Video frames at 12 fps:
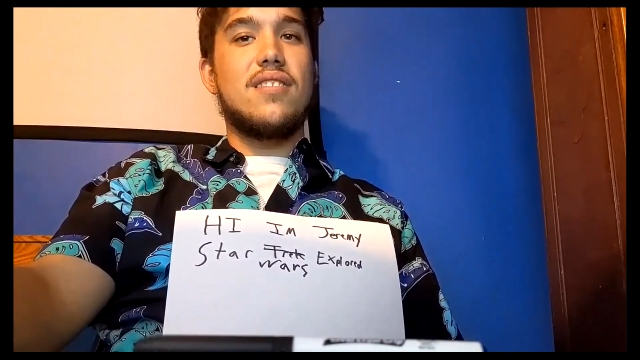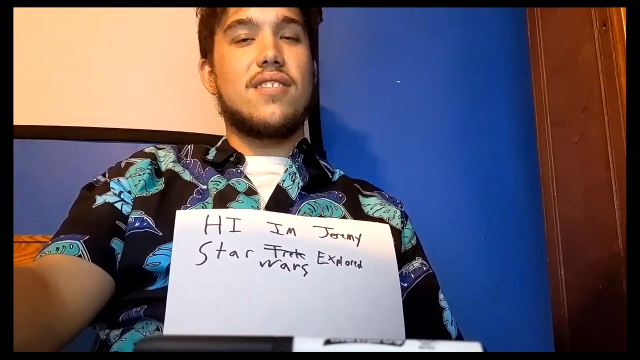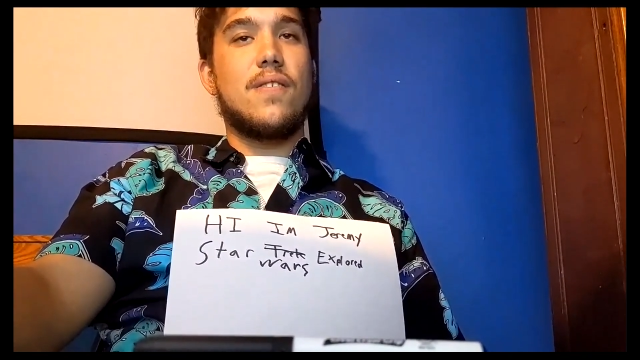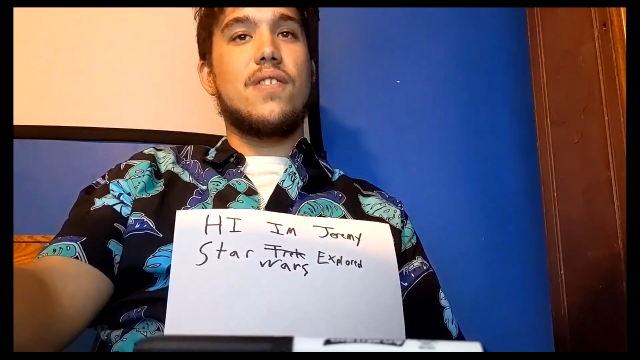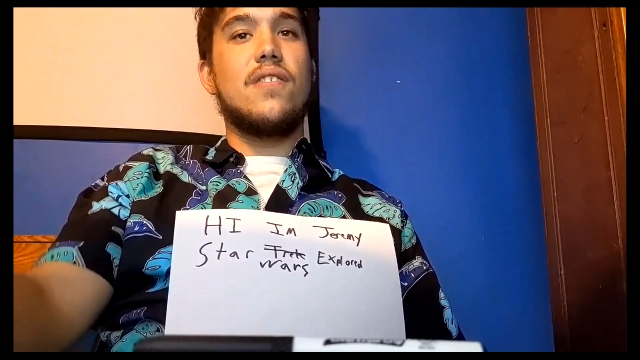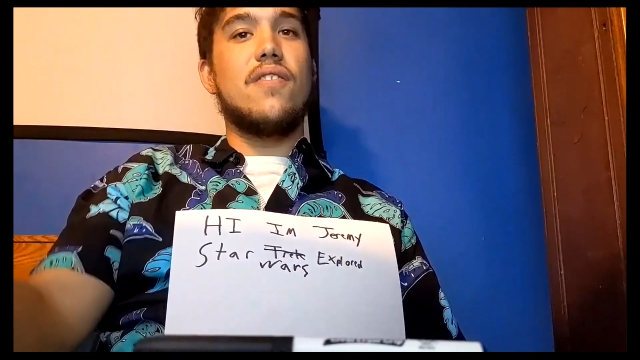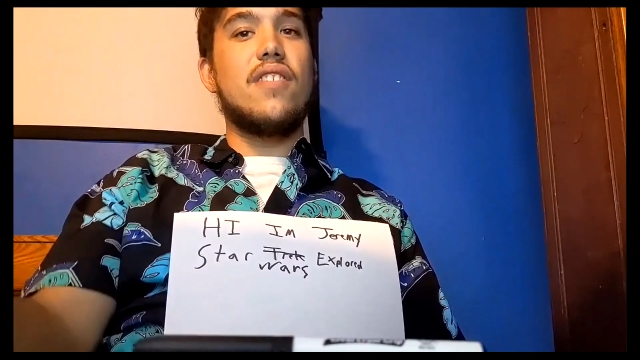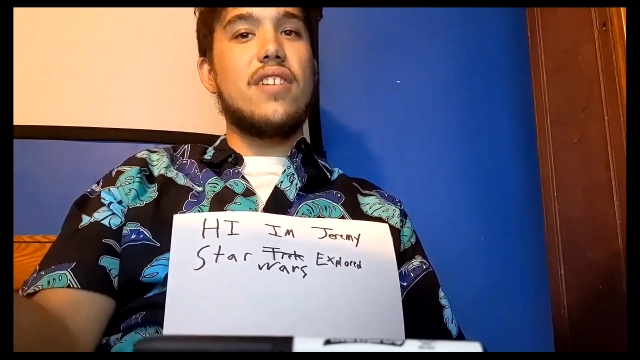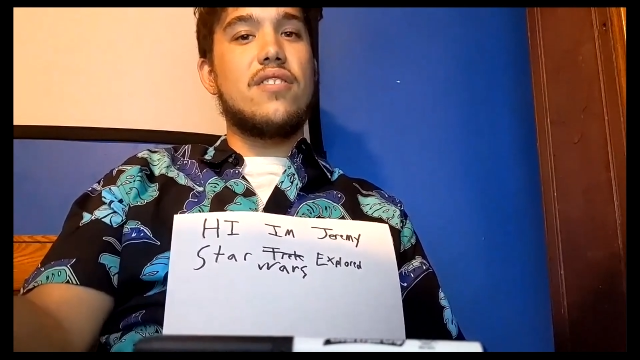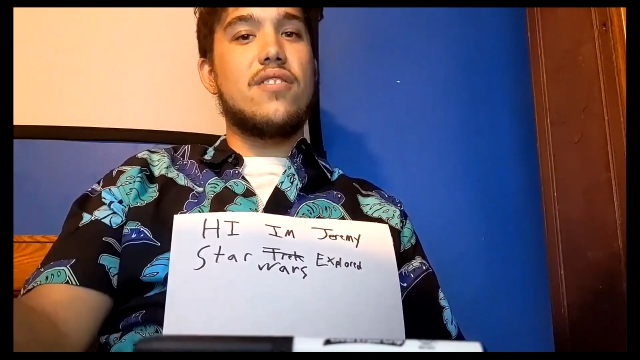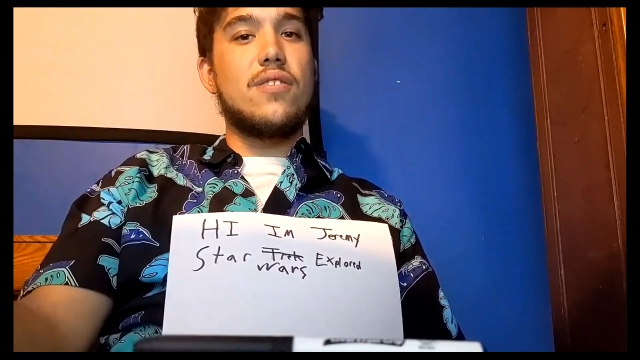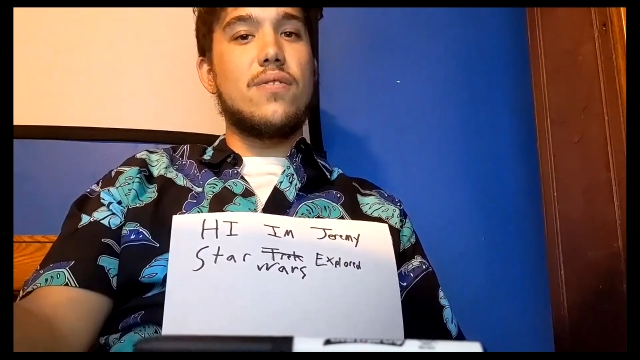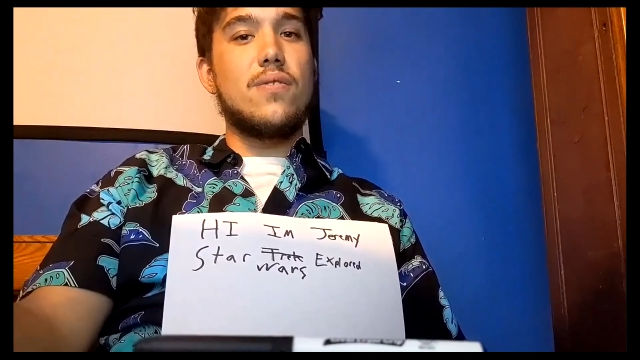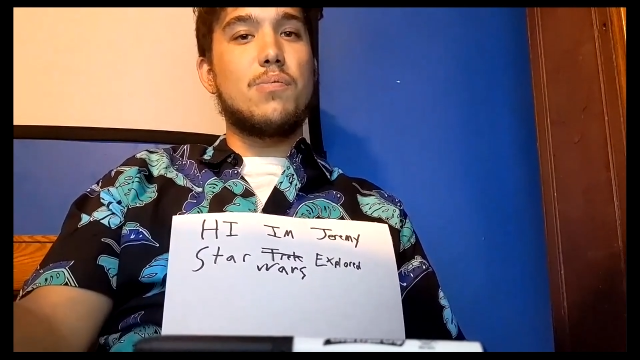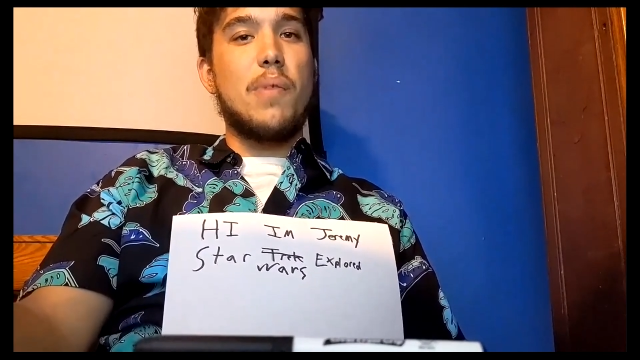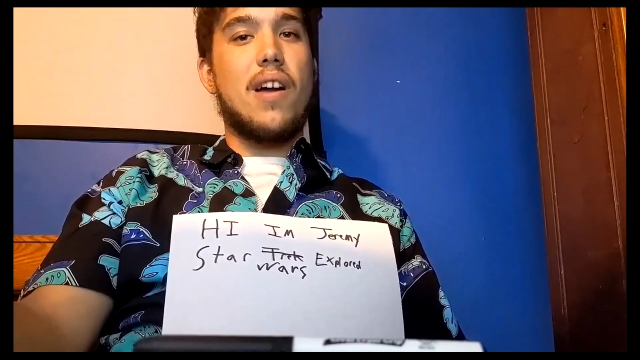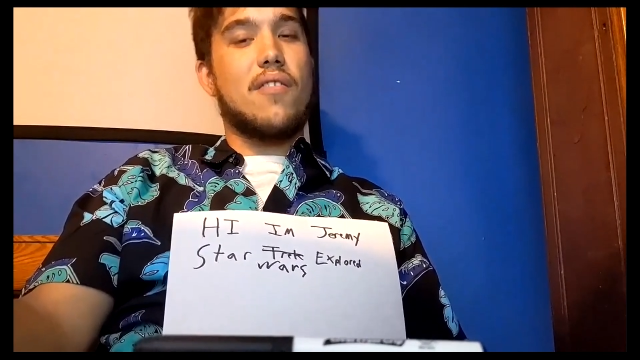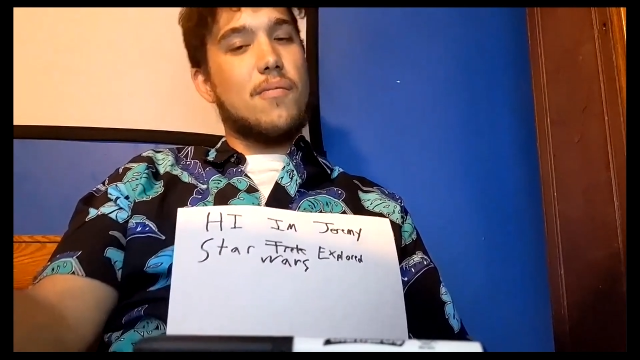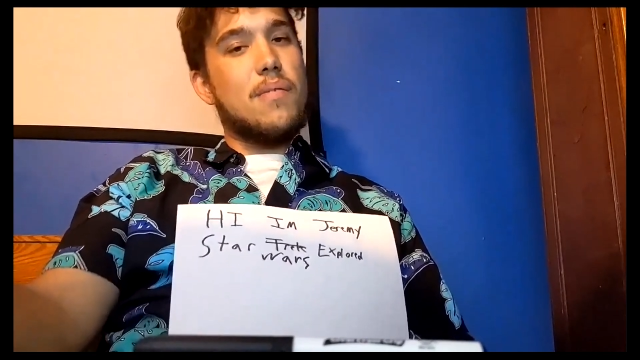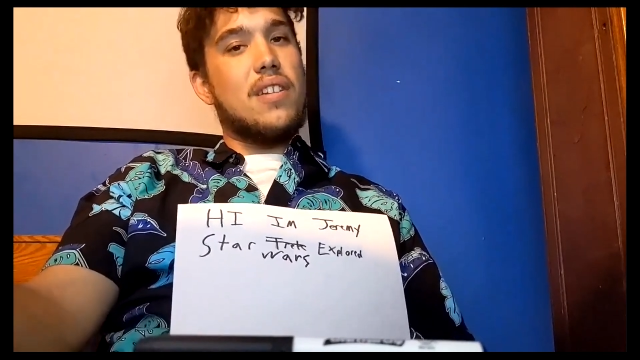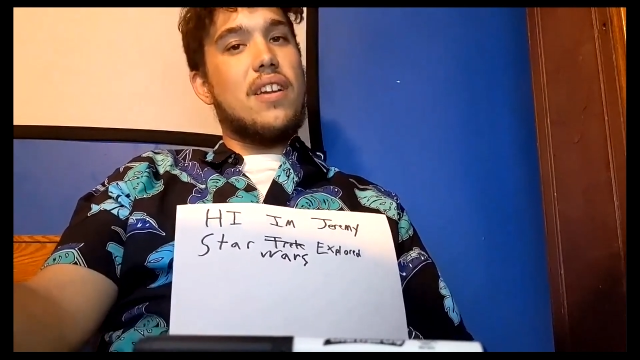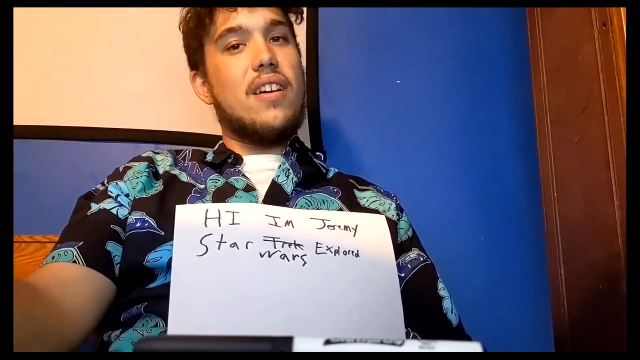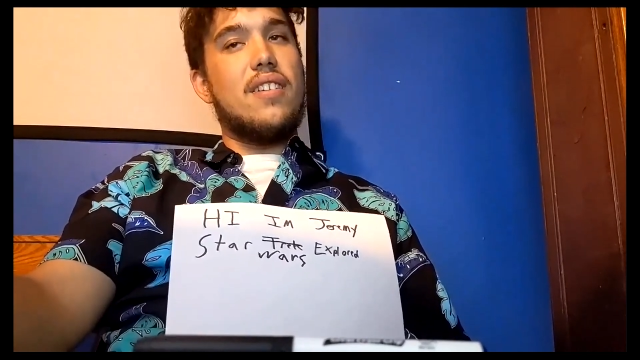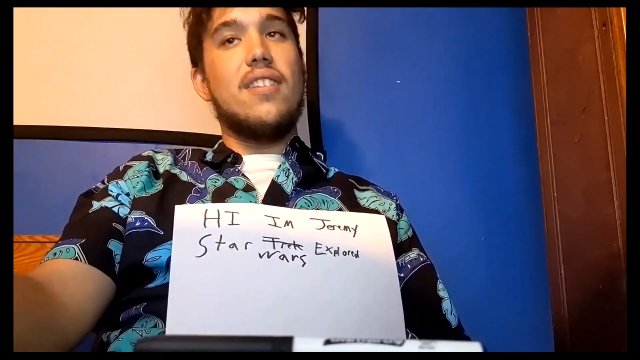is going to reintroduce back from the
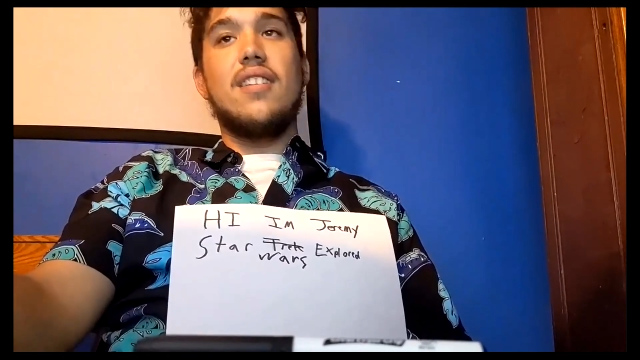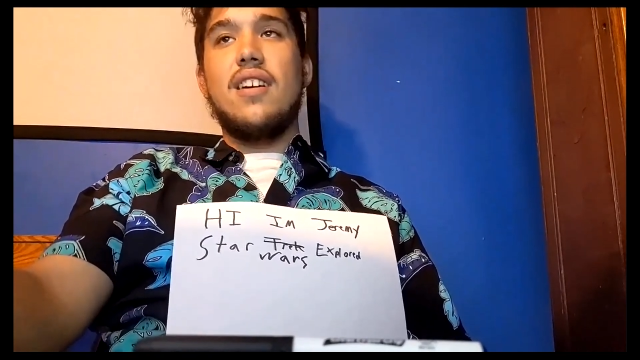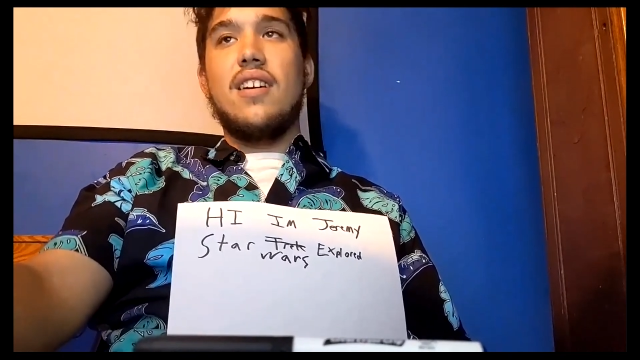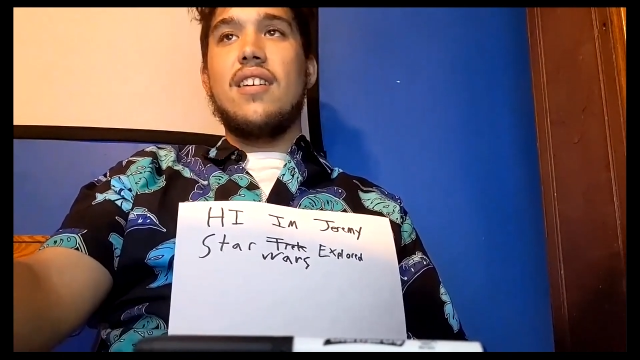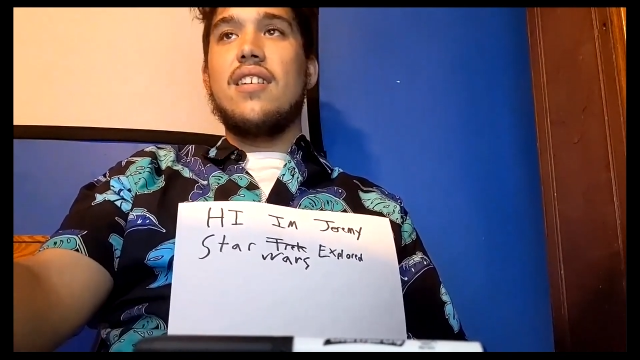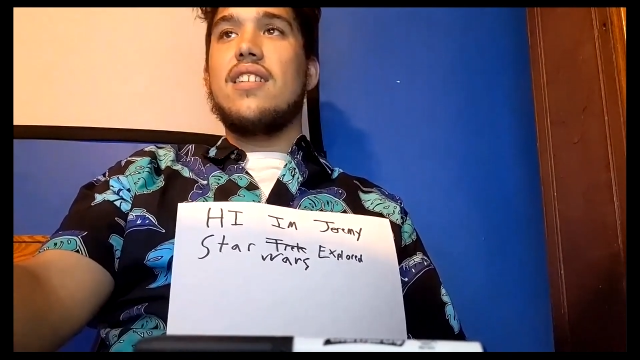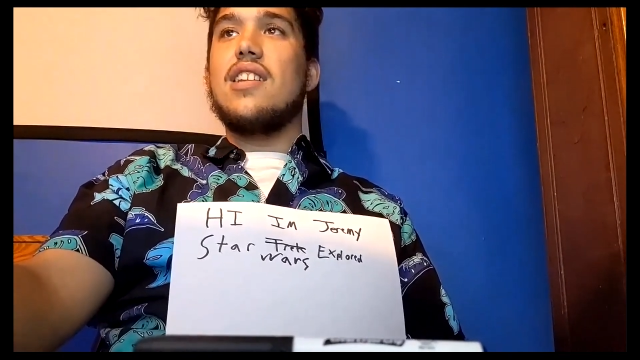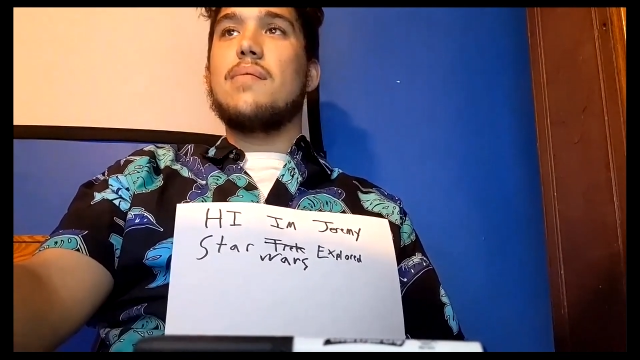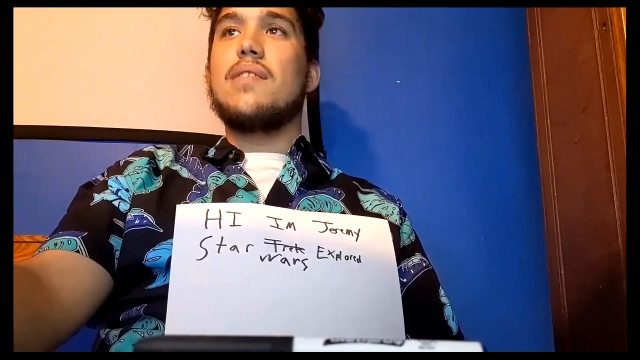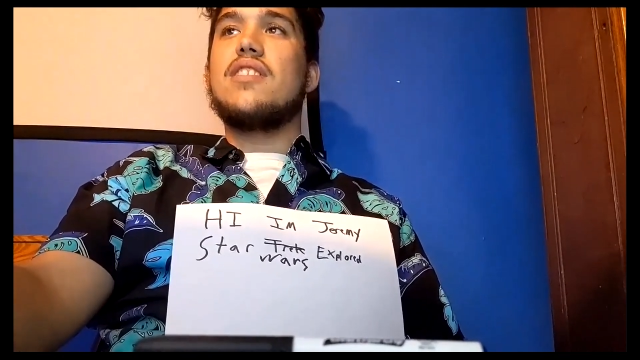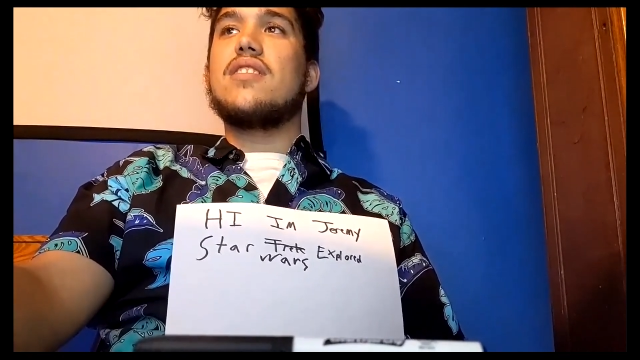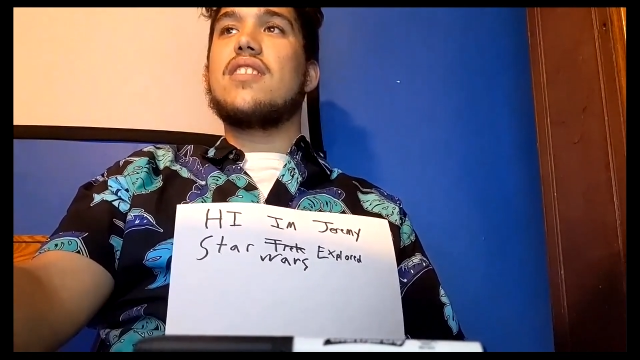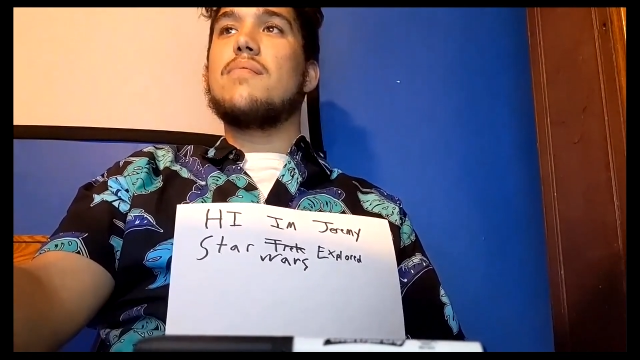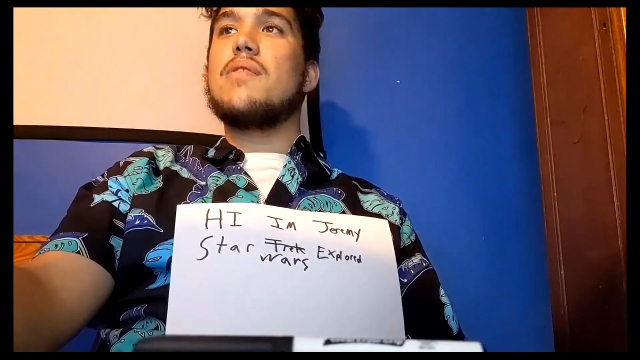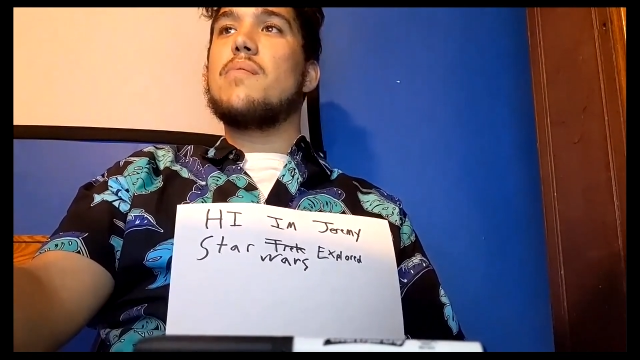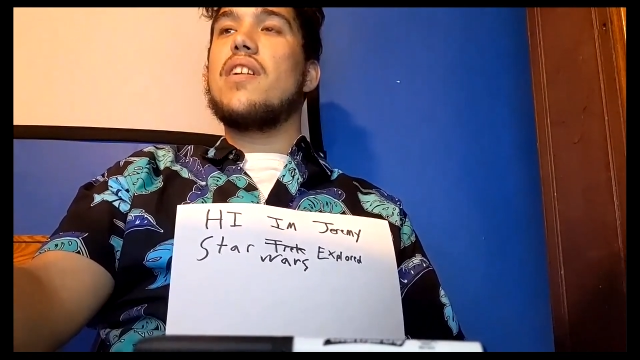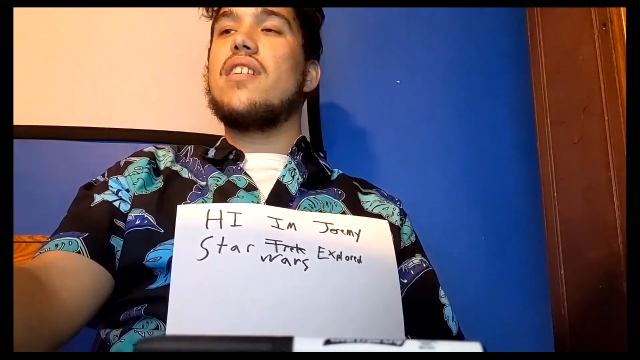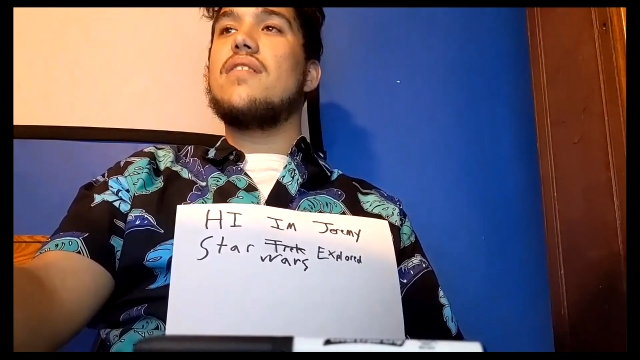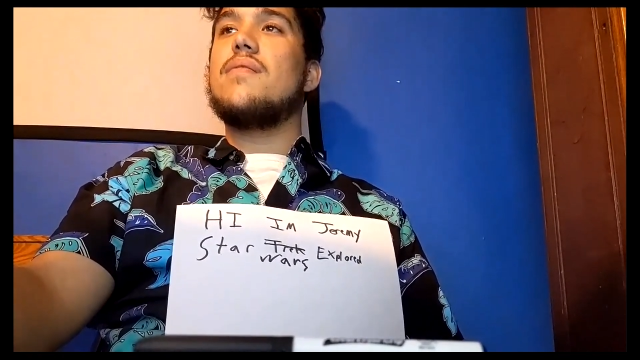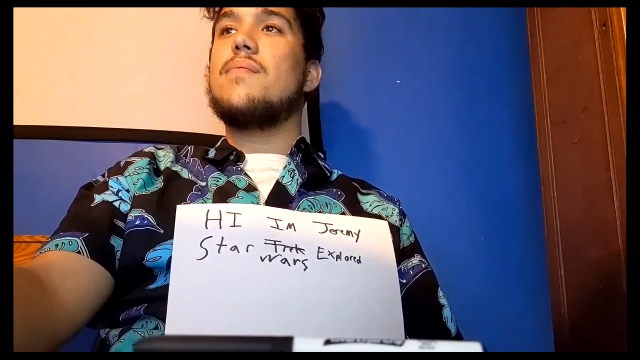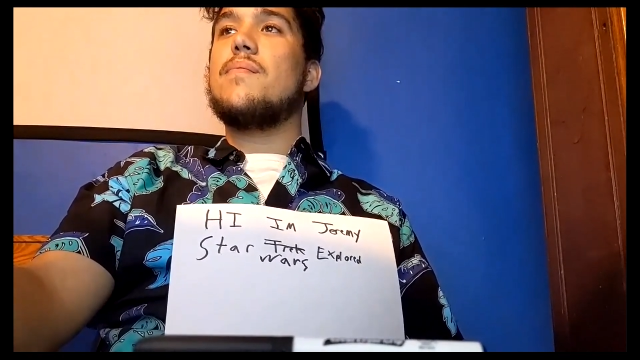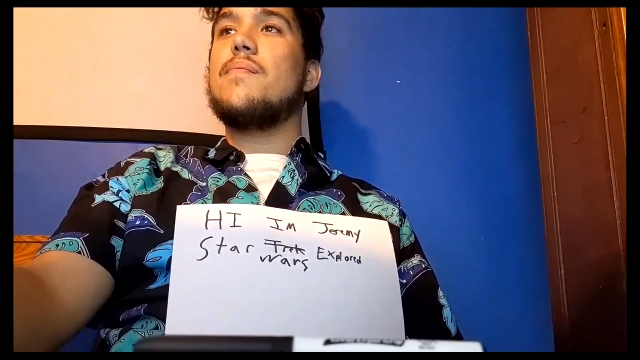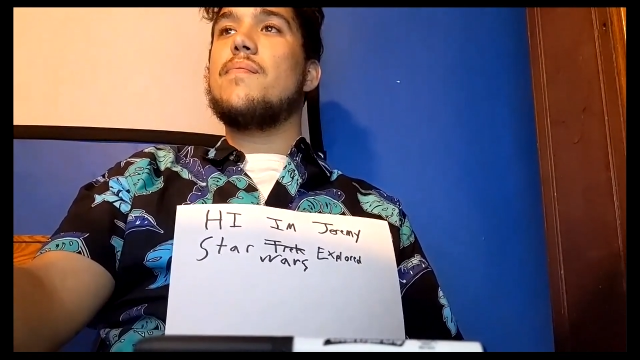dead. Let me just give me a minute.